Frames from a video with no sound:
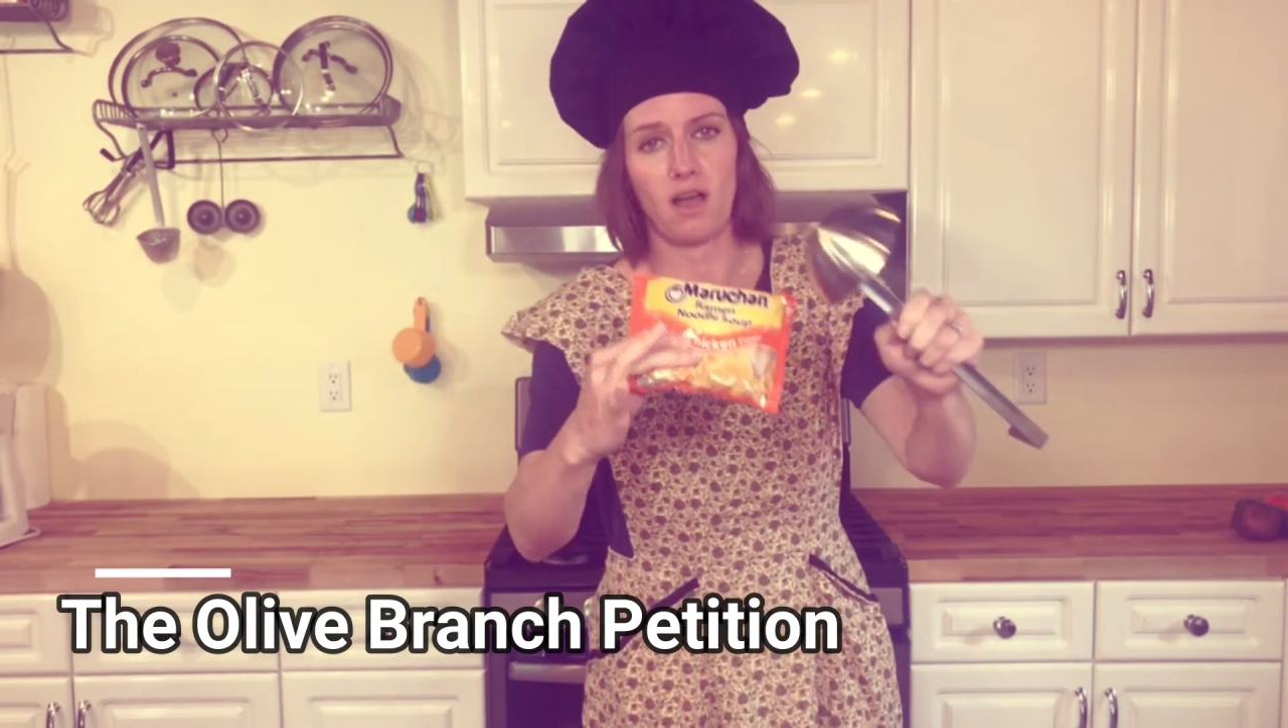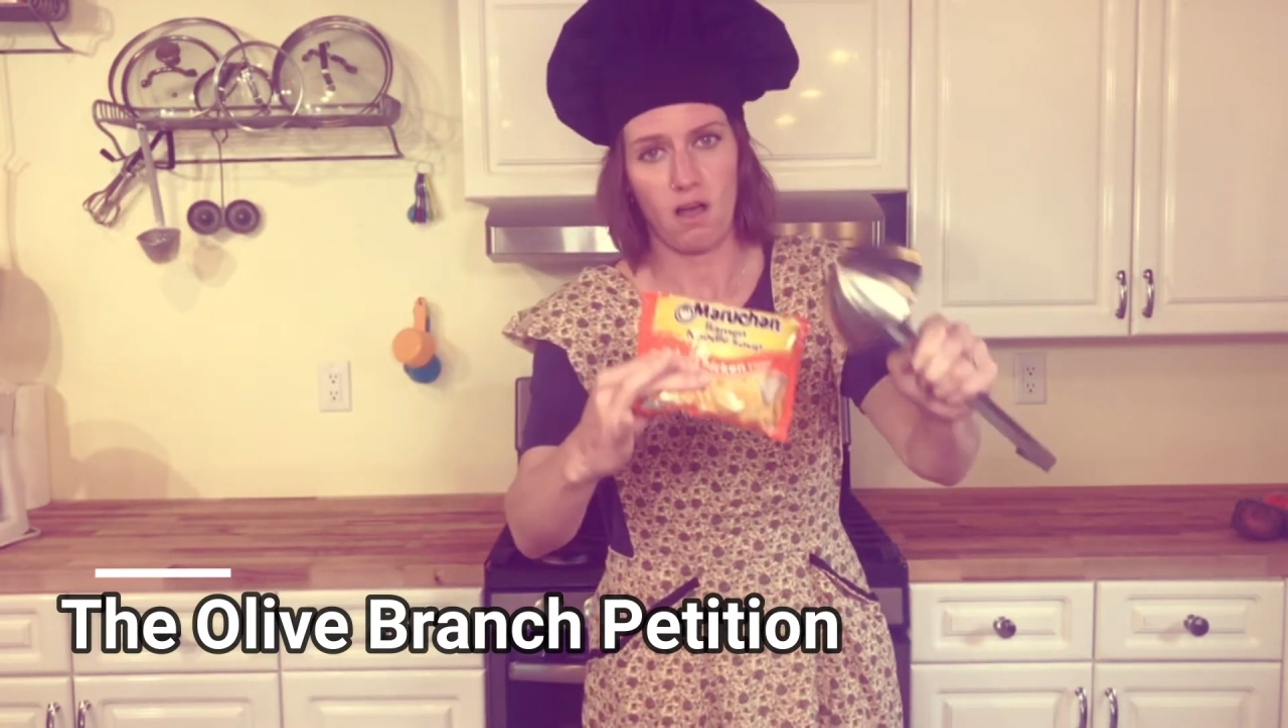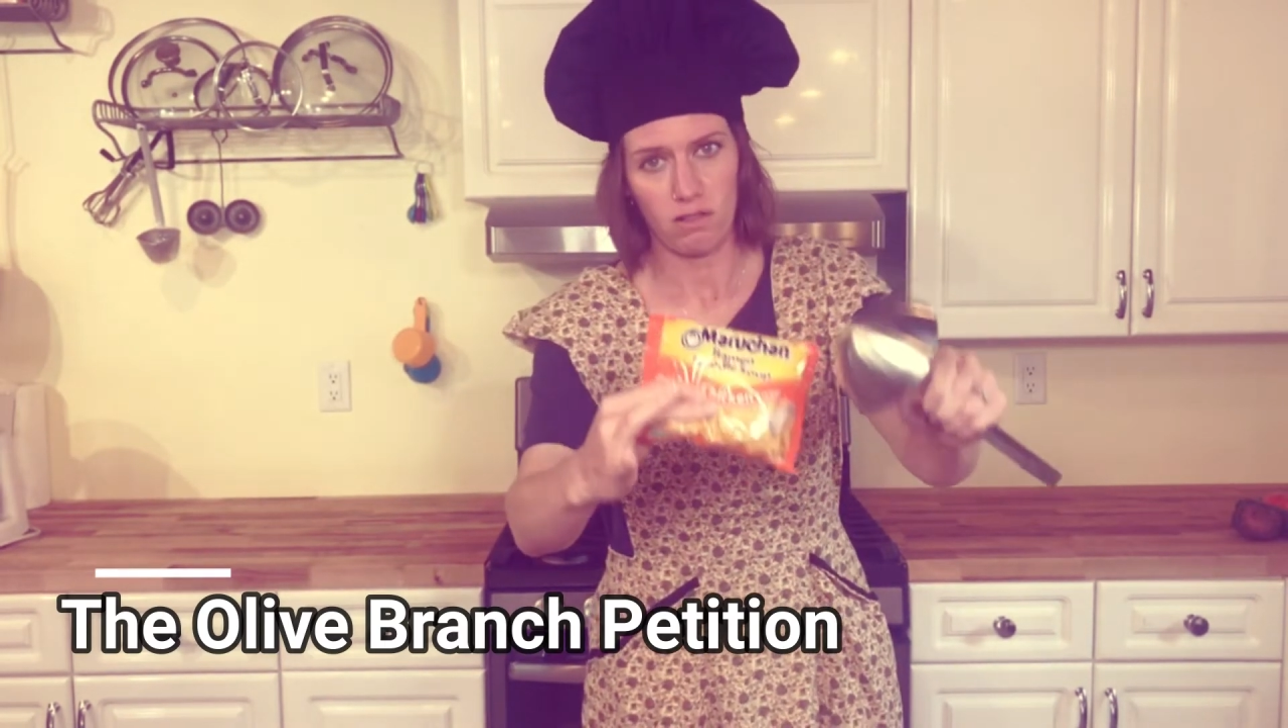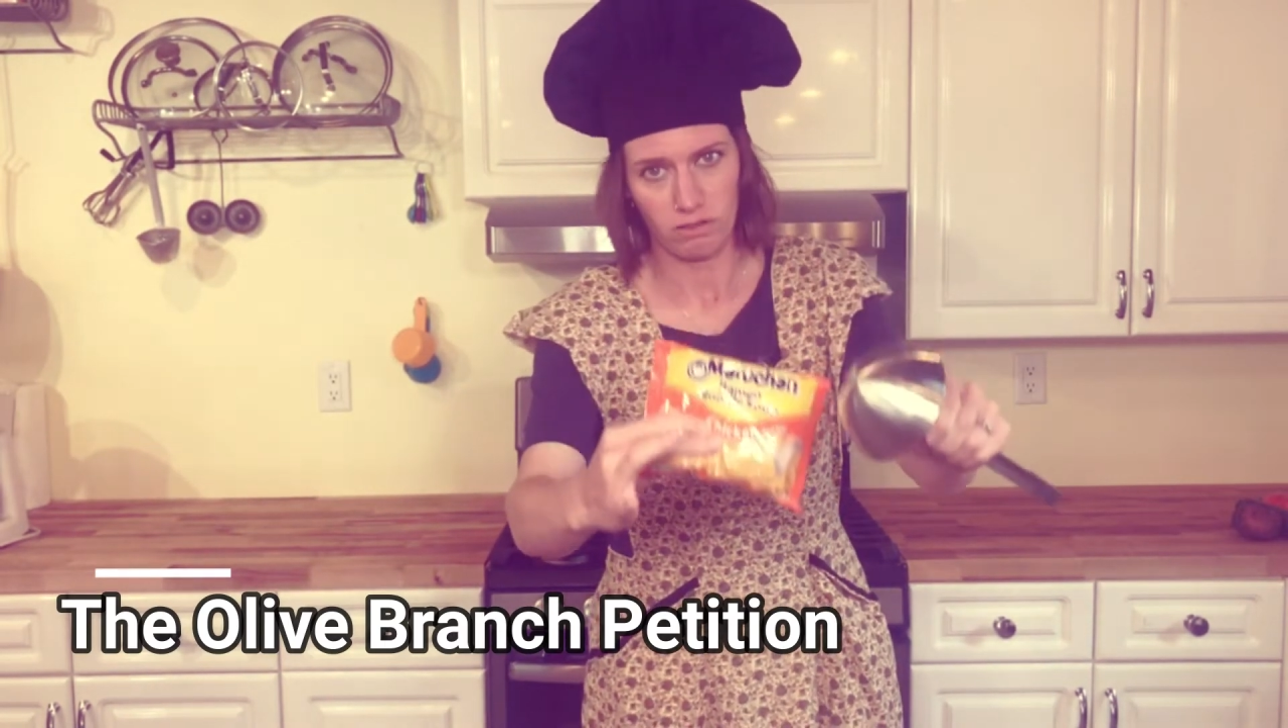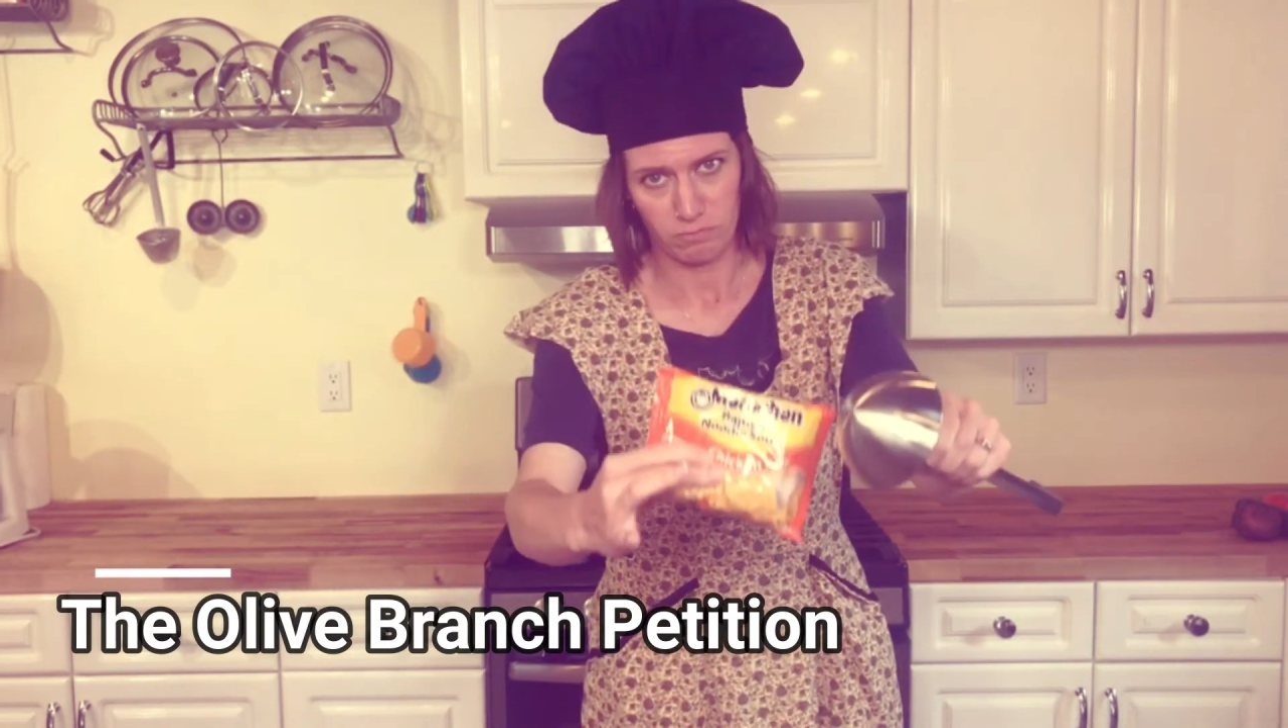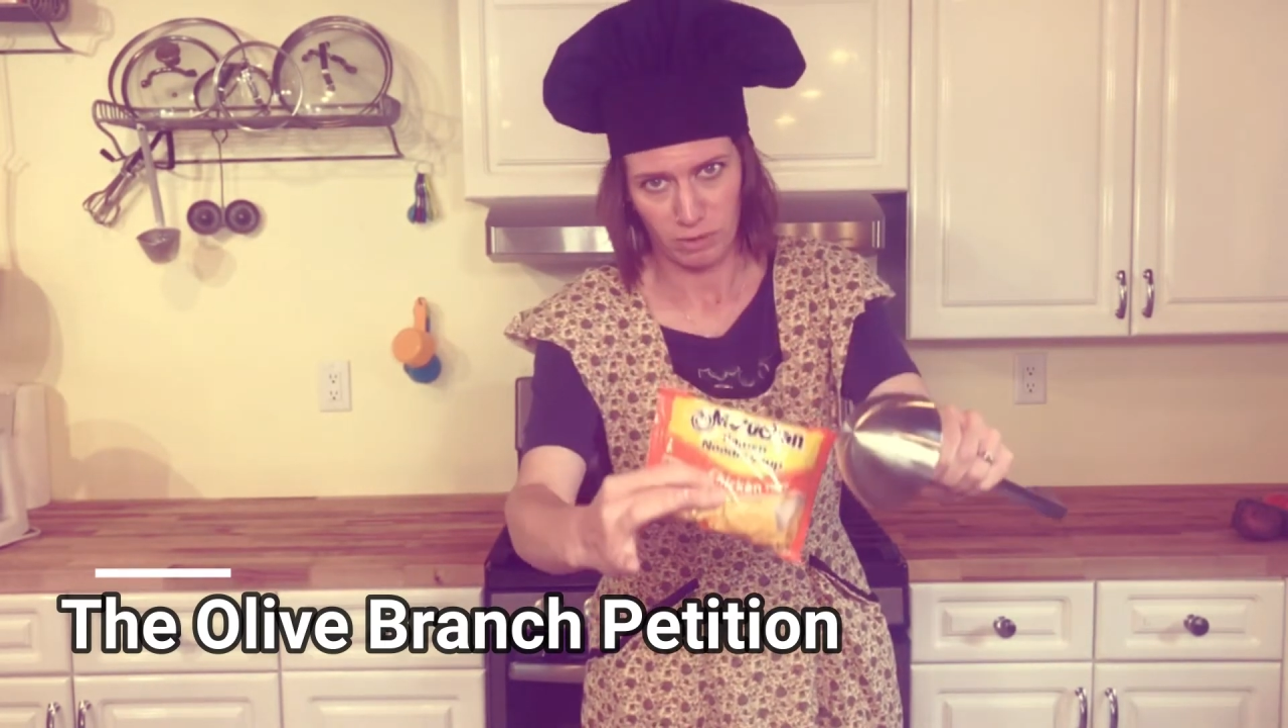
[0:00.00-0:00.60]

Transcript: olive